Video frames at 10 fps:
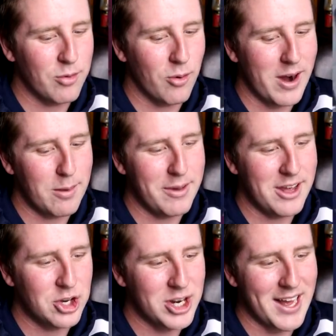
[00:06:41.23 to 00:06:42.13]
quite a
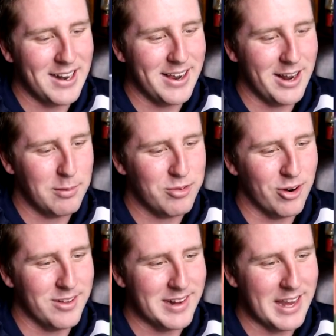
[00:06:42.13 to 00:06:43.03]
bit, chatting it up
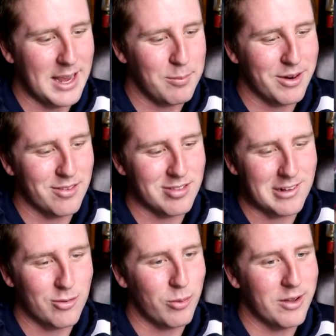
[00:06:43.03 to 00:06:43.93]
during the game because the
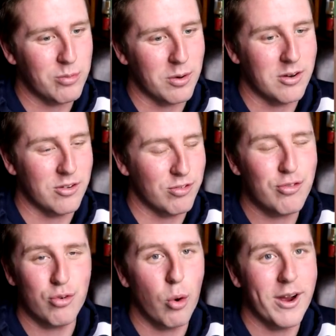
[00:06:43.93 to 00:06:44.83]
Twins were
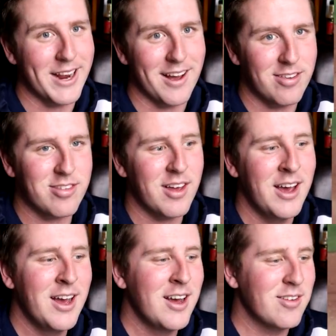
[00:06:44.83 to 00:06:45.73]
destroying us.
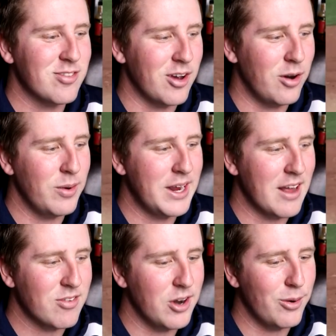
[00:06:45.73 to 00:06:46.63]
So we
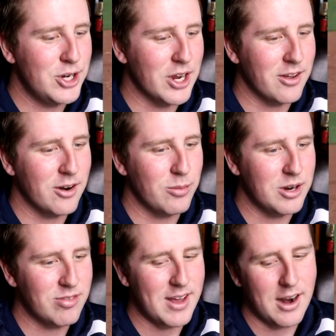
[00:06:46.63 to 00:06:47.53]
got to know each other and we
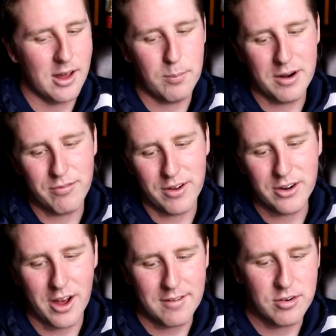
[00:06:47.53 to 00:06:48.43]
just had a bit of fun
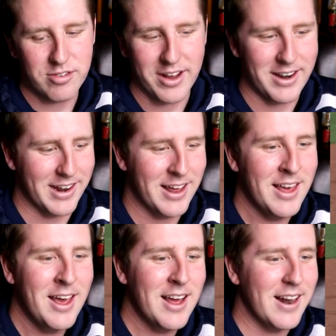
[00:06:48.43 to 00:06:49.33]
conversating.
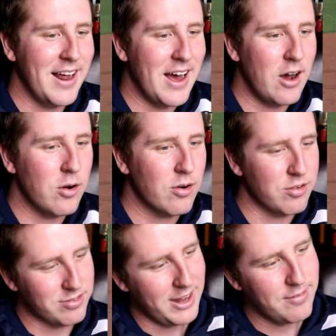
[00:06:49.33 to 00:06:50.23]
Now,
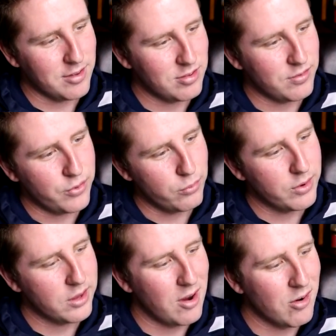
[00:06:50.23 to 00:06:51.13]
Khris Davis, if you
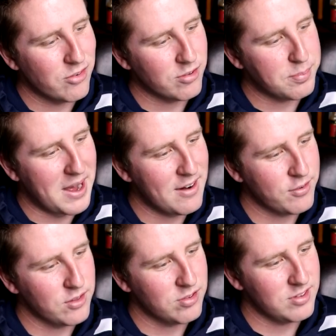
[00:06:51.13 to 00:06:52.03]
really aren't a spy
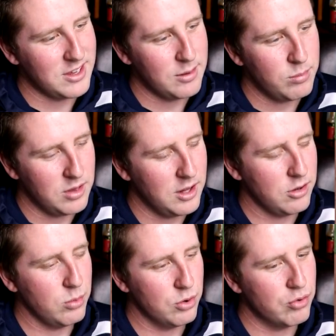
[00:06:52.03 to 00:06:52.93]
for this team, then
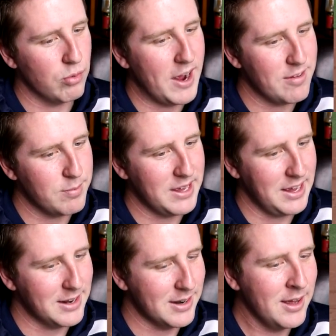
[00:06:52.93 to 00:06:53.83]
you will drive me
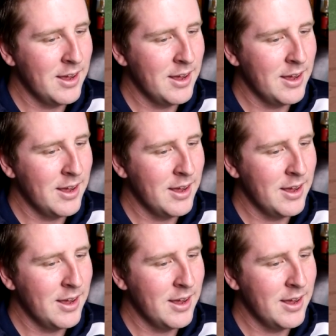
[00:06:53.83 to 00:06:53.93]
in.